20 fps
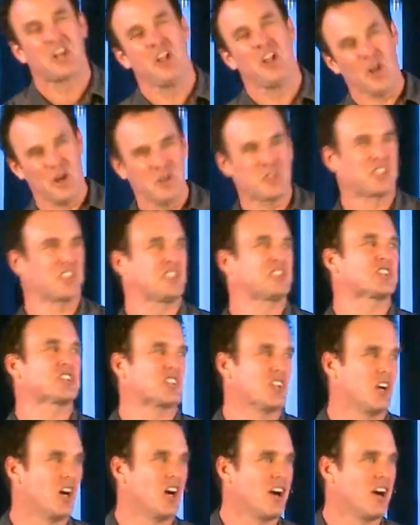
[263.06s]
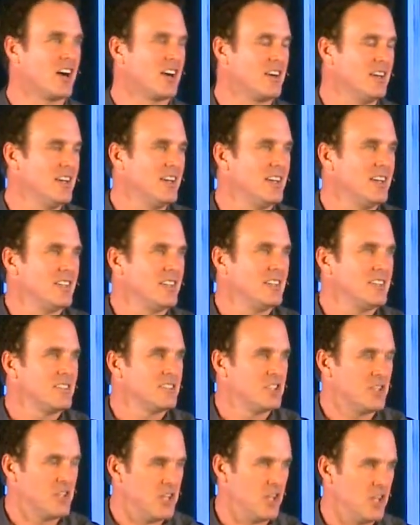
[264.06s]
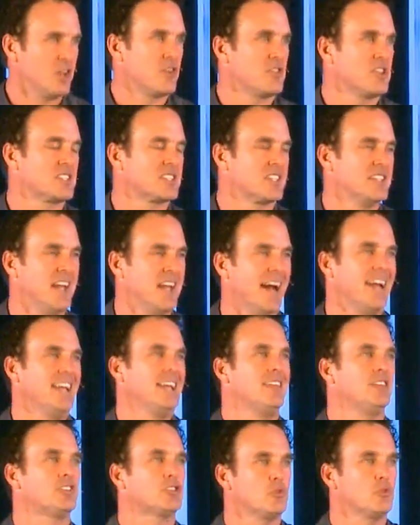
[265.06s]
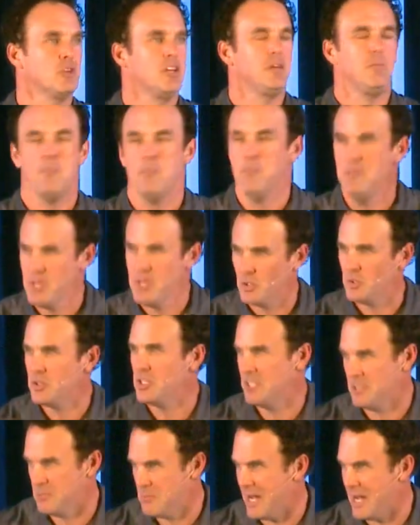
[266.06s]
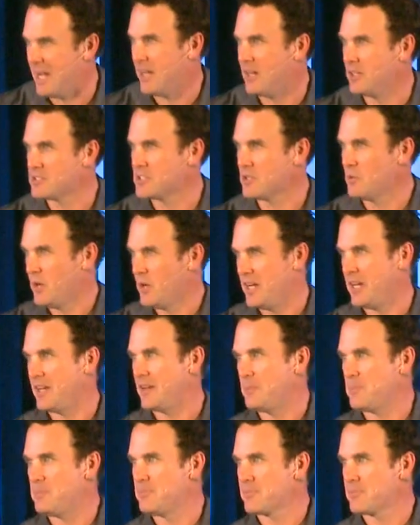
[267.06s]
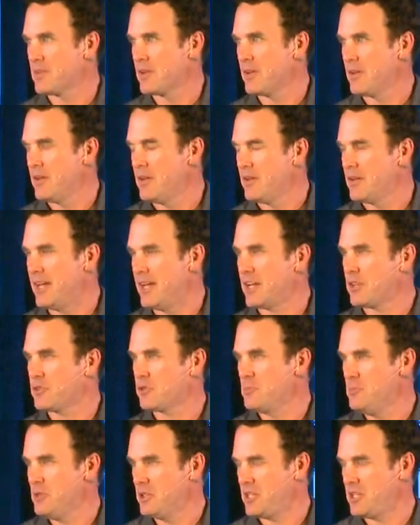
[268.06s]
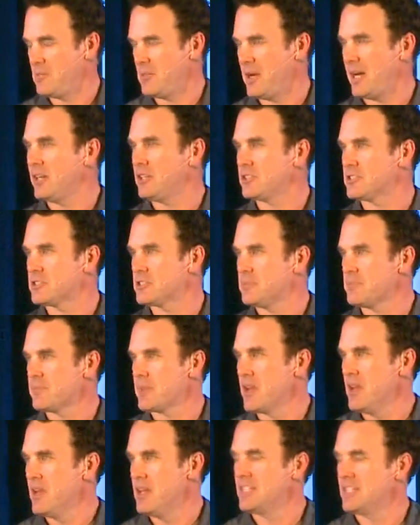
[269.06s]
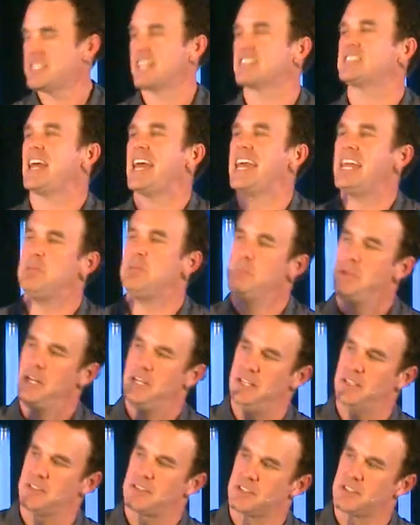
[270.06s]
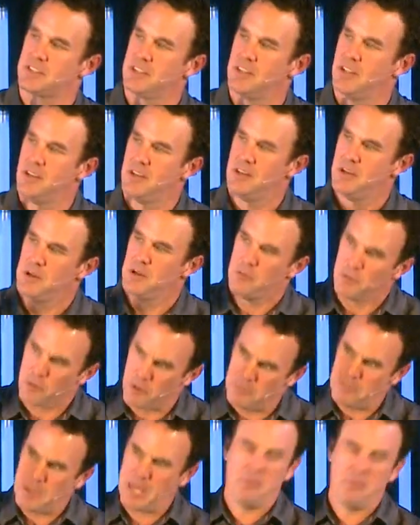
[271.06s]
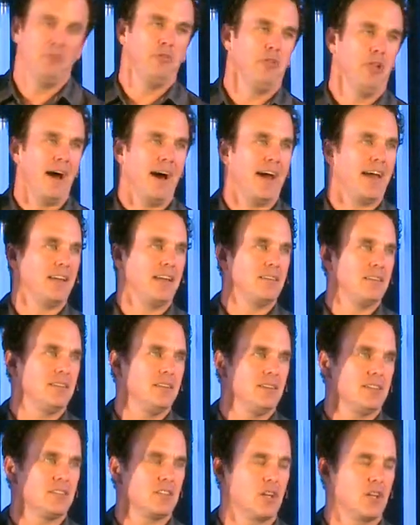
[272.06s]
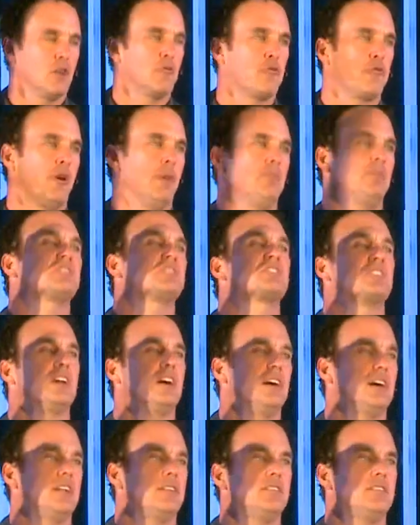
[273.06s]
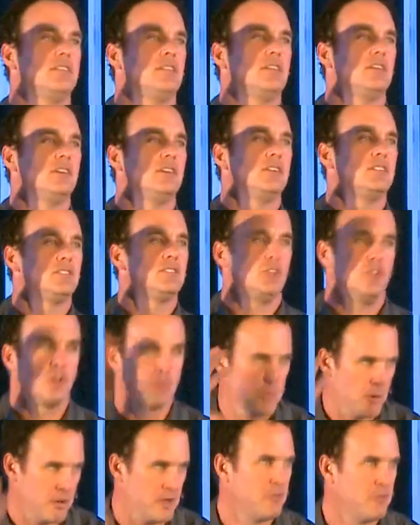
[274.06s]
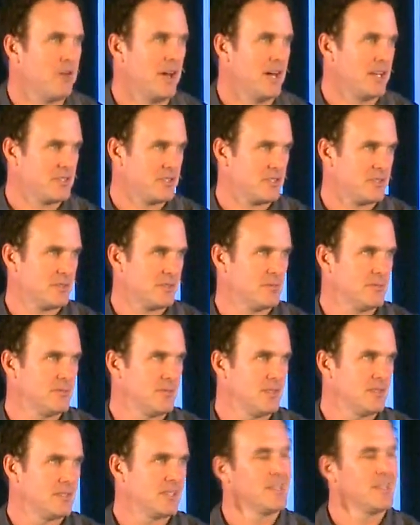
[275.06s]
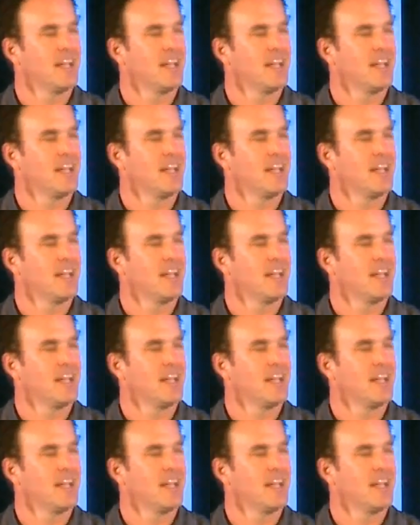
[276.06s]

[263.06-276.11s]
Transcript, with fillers: closest star to the Earth. It's 93 million miles away. 93 million miles. It takes eight minutes for a beam of light to go from the sun to your pretty face to